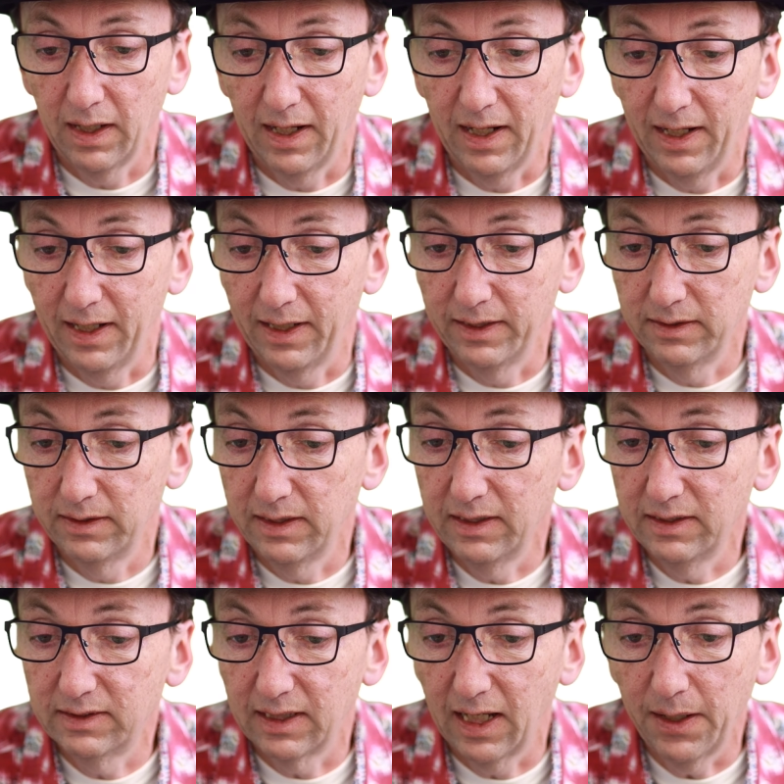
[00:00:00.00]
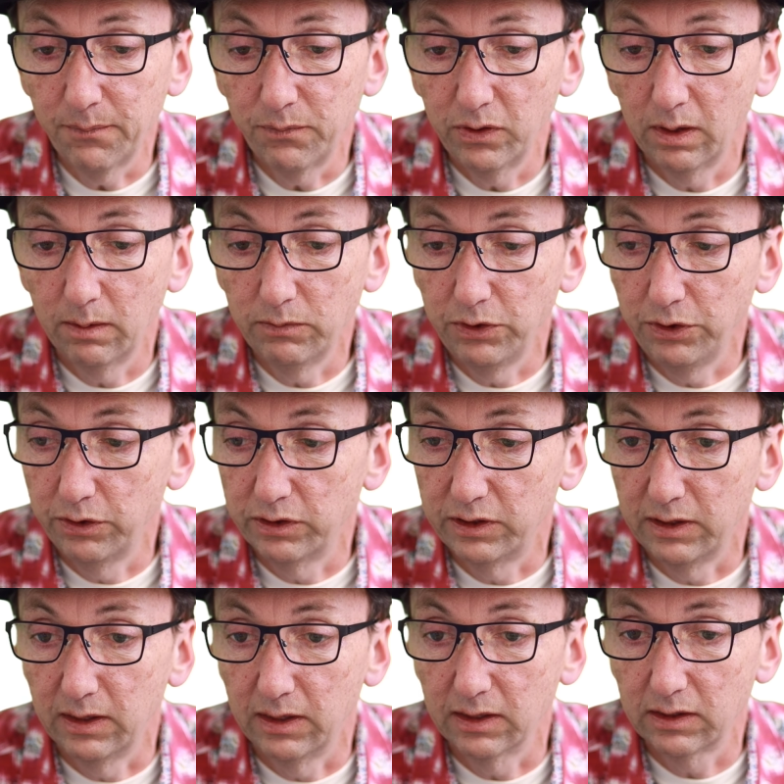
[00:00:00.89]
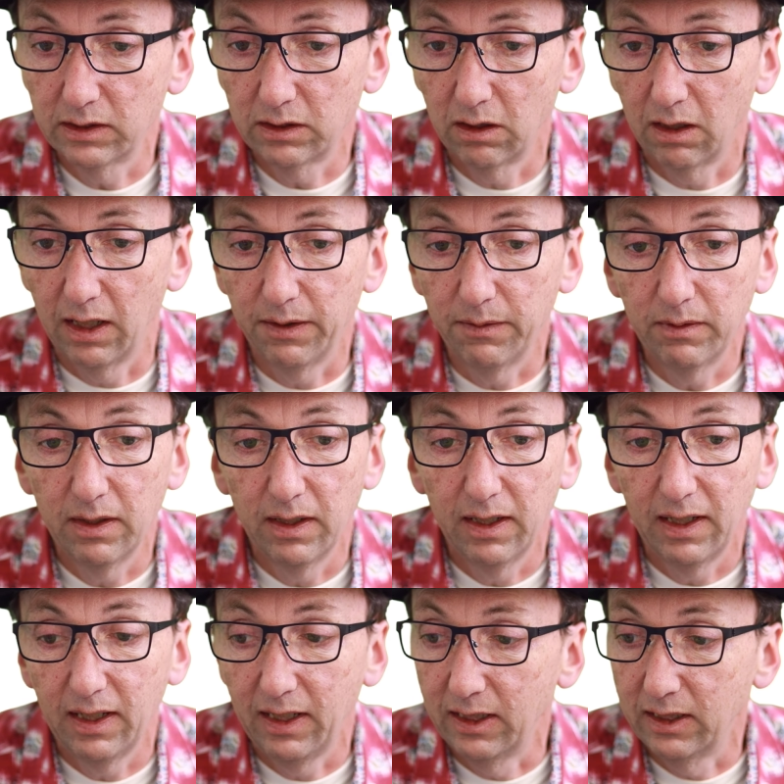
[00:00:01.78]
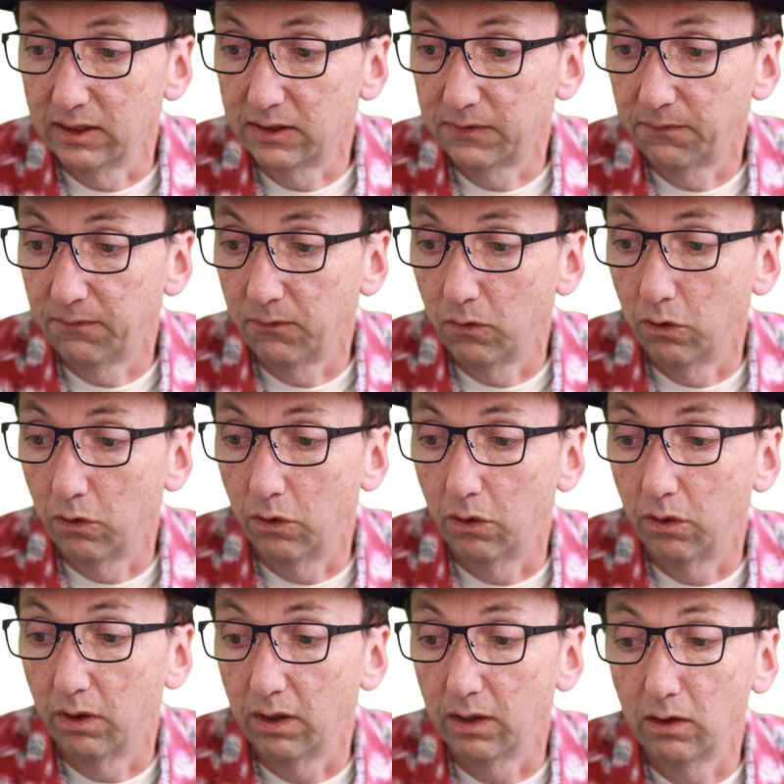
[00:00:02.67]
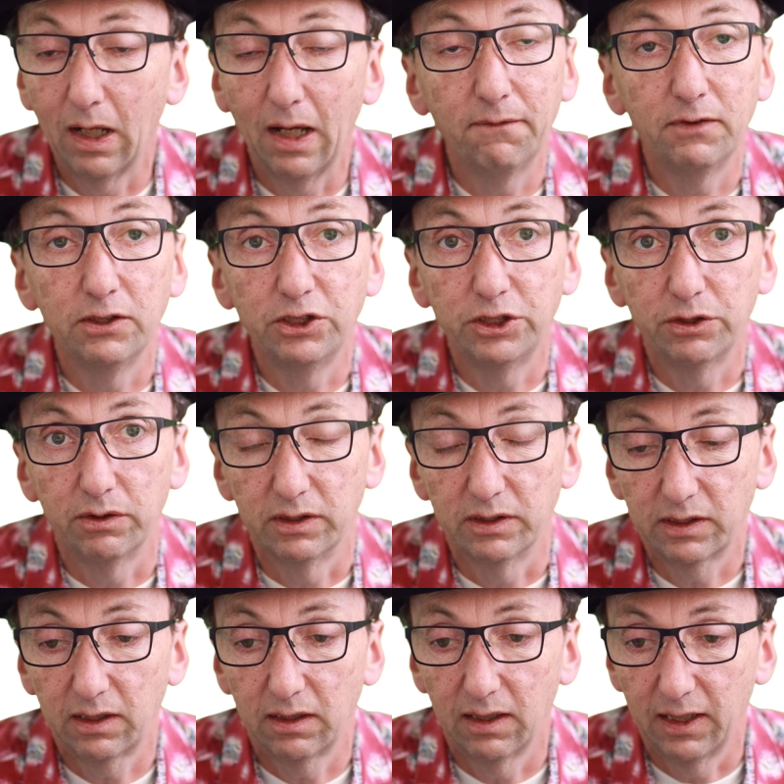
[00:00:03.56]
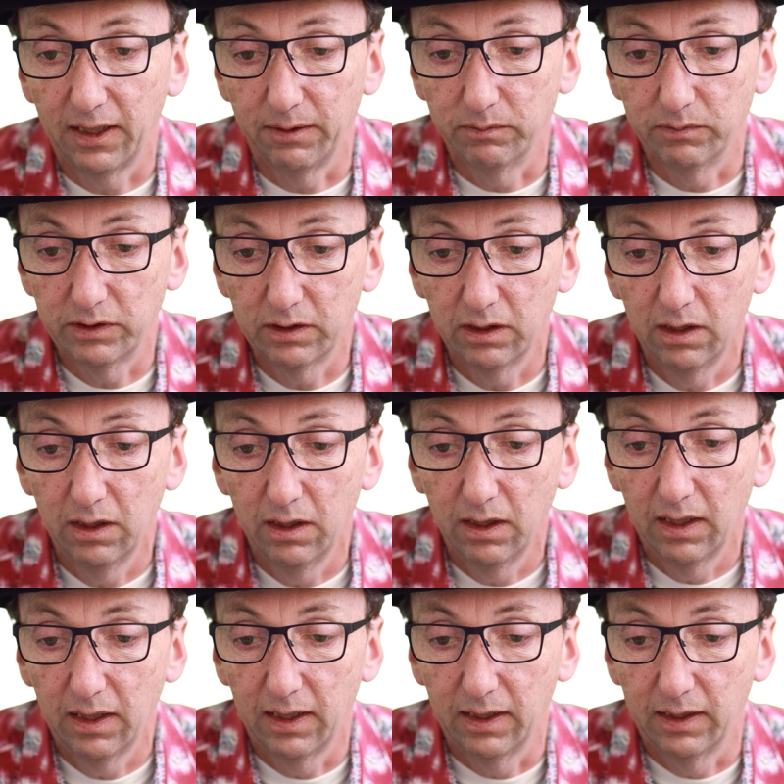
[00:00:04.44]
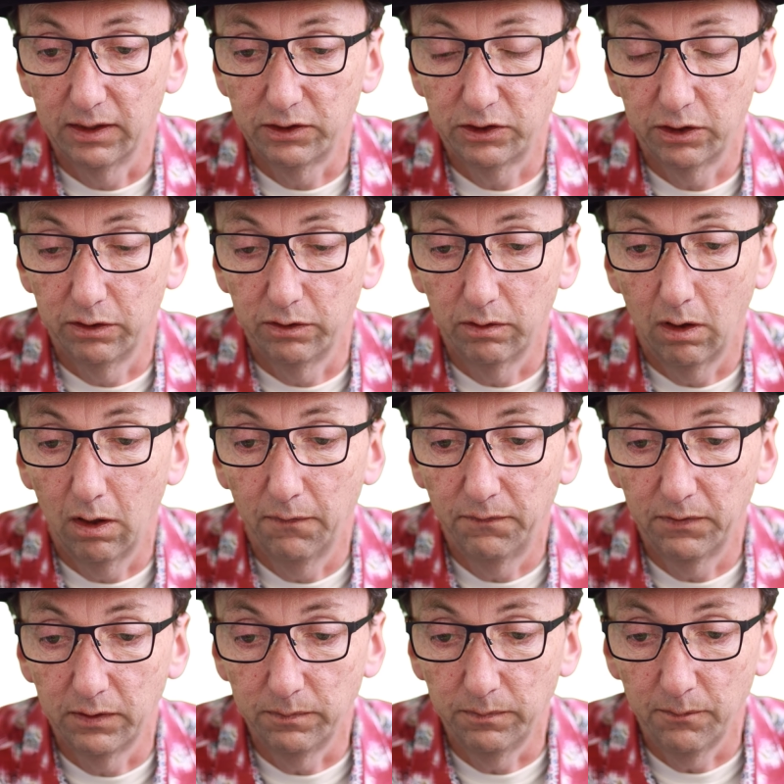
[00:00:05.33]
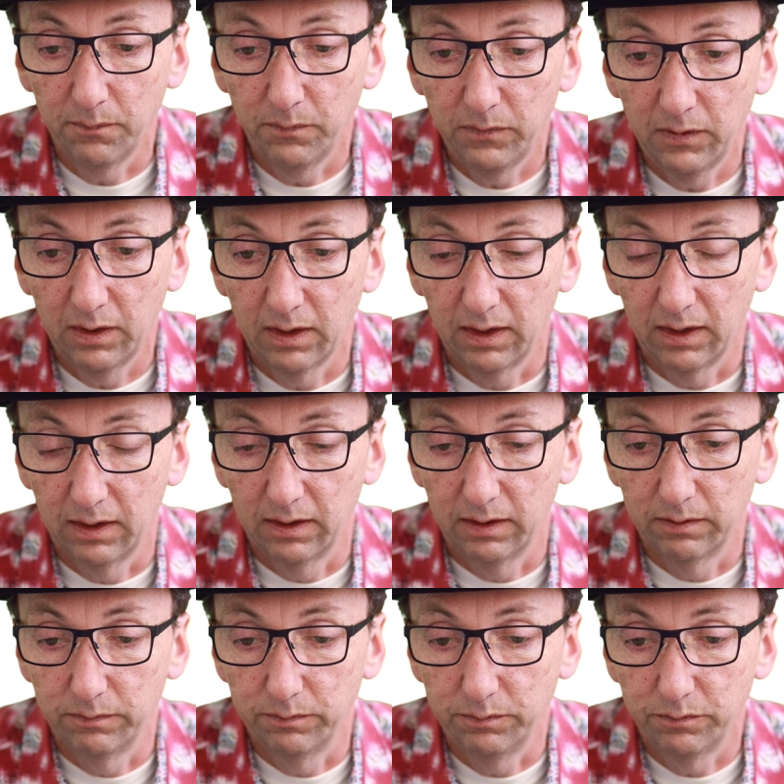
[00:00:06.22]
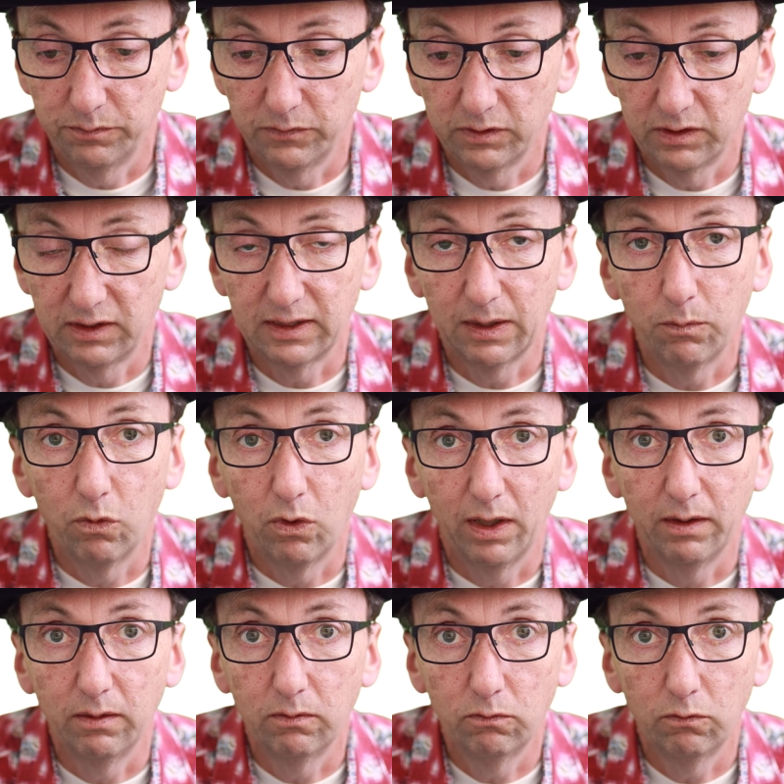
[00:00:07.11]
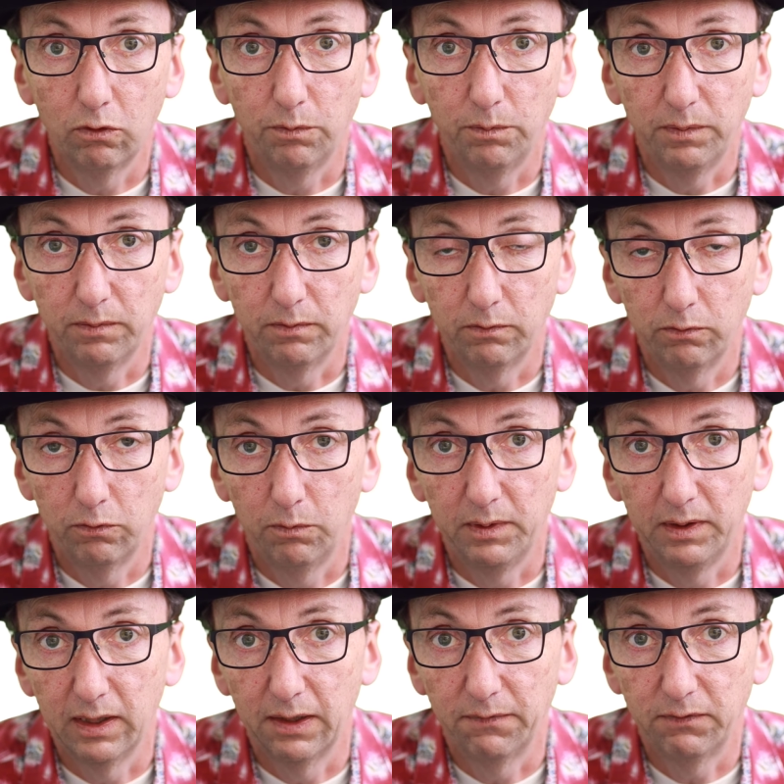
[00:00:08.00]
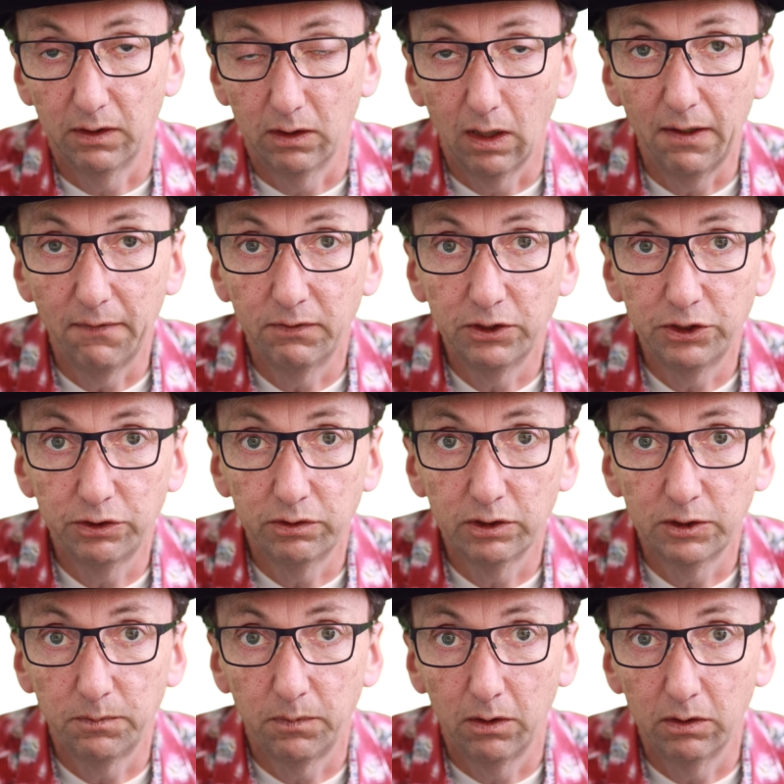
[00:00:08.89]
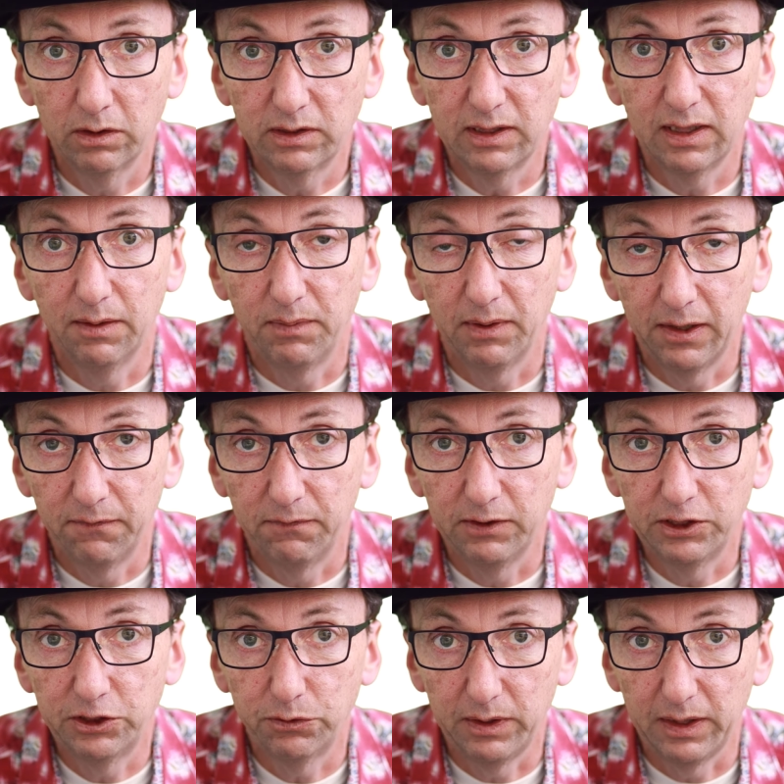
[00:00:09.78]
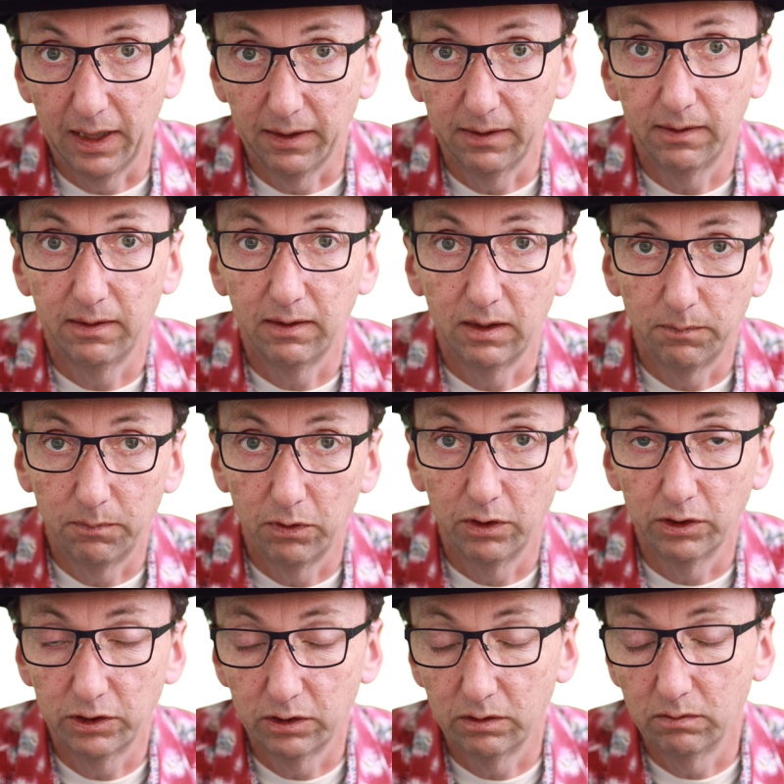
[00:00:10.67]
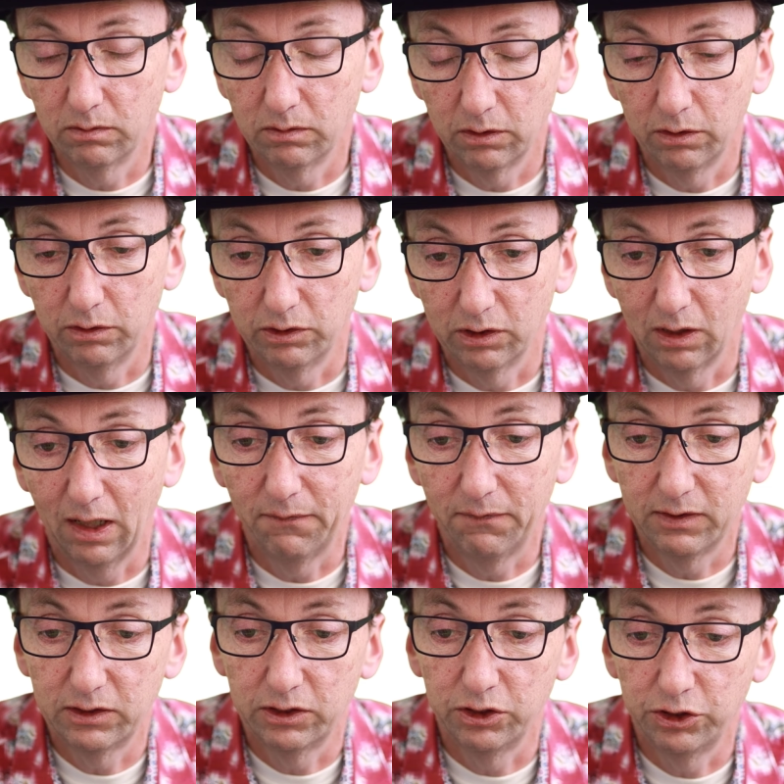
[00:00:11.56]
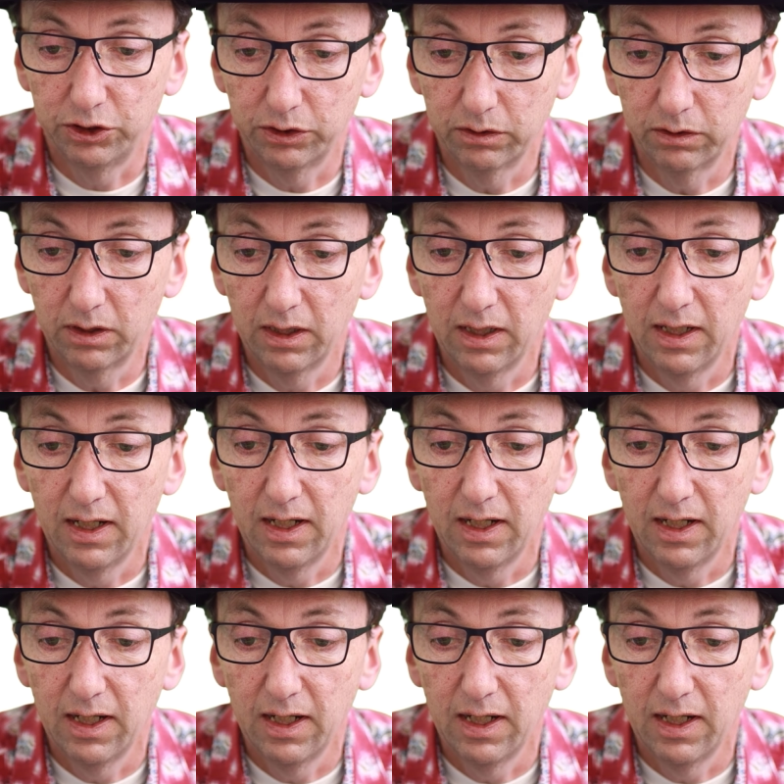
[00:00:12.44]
and the example I'm using this time is for life insurance claims. So often someone will be left a life insurance policy, a beneficiary other than the person whose life is insured,